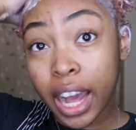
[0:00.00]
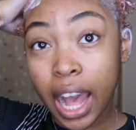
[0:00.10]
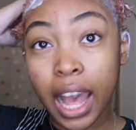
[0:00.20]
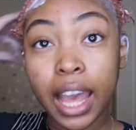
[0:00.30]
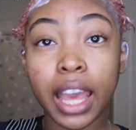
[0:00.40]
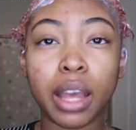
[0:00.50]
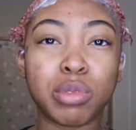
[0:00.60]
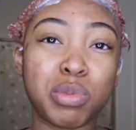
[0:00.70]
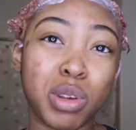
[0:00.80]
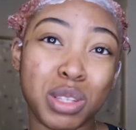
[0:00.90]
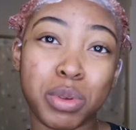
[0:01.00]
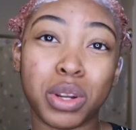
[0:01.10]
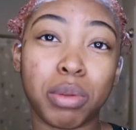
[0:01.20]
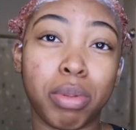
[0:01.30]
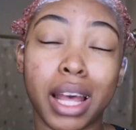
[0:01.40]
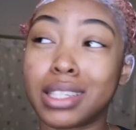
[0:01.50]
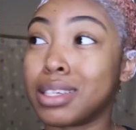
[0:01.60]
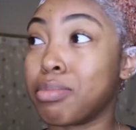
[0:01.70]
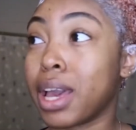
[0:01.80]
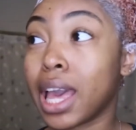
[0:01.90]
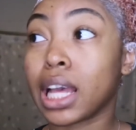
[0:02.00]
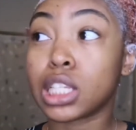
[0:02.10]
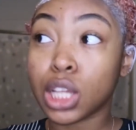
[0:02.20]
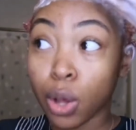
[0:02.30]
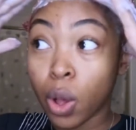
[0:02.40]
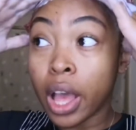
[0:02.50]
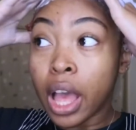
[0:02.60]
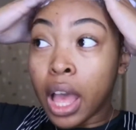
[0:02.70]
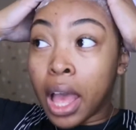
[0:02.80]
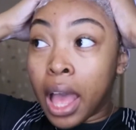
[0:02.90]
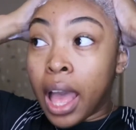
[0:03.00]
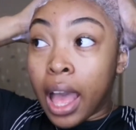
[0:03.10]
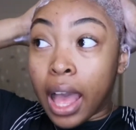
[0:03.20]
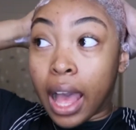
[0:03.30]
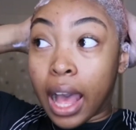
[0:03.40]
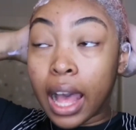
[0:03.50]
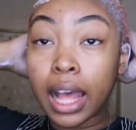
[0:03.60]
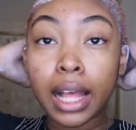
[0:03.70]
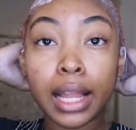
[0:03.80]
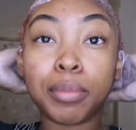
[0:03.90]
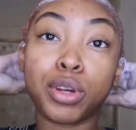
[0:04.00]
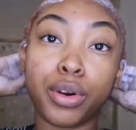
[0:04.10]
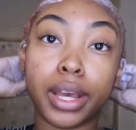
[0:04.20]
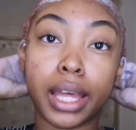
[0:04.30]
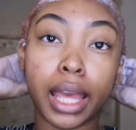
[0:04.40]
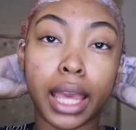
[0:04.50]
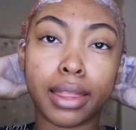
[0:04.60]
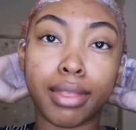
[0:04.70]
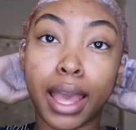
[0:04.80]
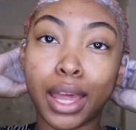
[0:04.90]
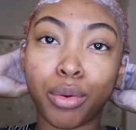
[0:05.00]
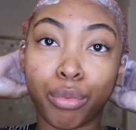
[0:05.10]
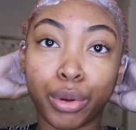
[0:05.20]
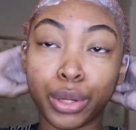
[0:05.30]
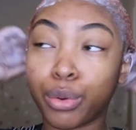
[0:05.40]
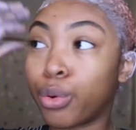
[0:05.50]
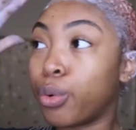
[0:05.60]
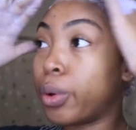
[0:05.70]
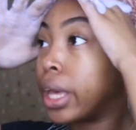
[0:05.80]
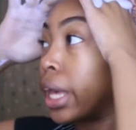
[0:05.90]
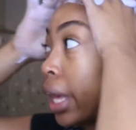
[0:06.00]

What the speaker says: I am supposed to put on a plastic bag, so let me go ahead and get that real quick.